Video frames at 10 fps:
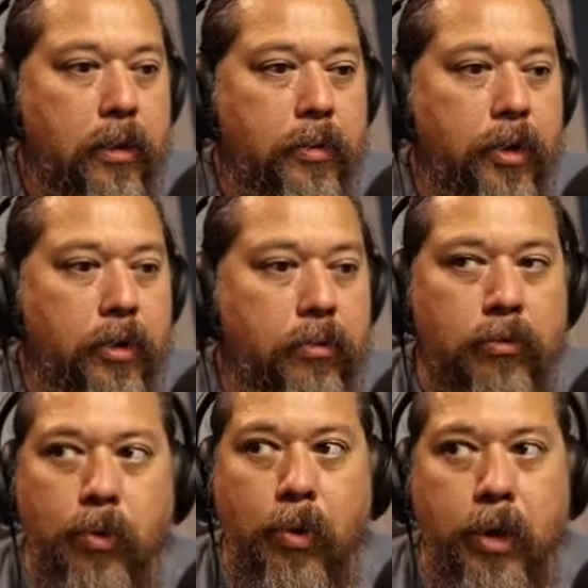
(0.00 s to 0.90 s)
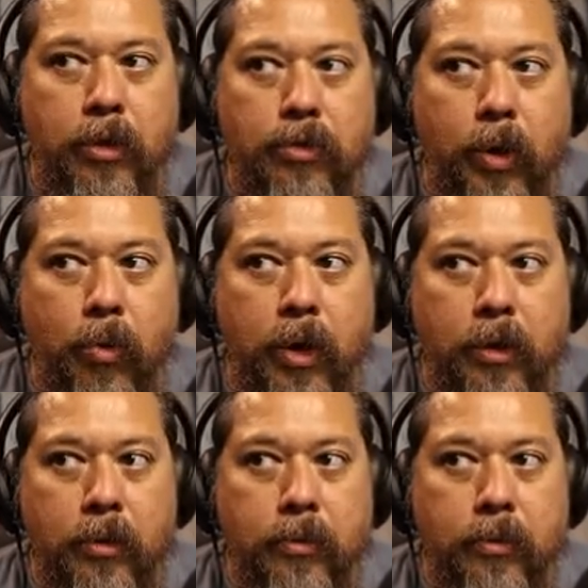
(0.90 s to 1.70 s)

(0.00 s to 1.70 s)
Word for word: me go to 21, 21,